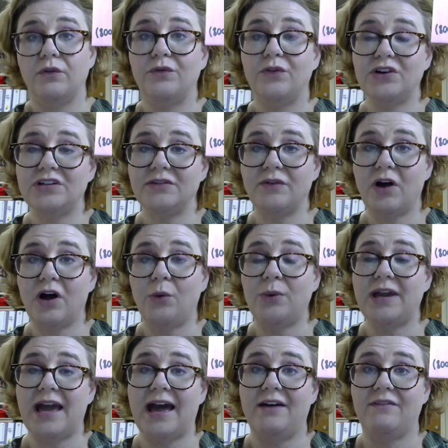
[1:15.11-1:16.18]
First of all,
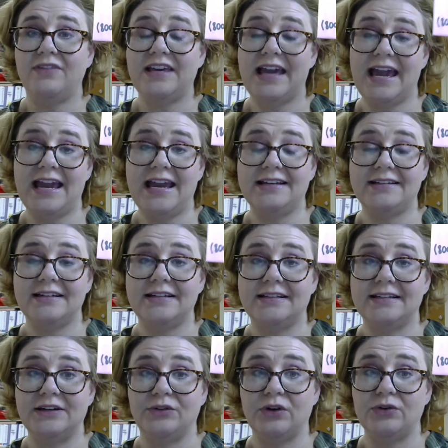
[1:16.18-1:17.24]
we have the
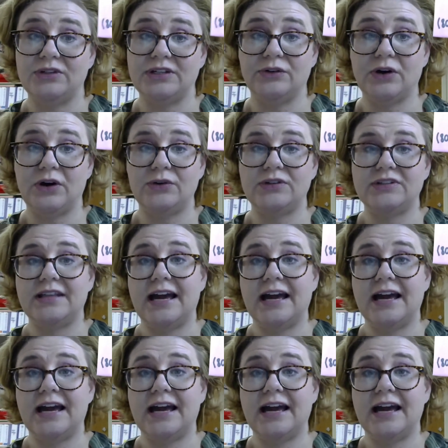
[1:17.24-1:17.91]
800s.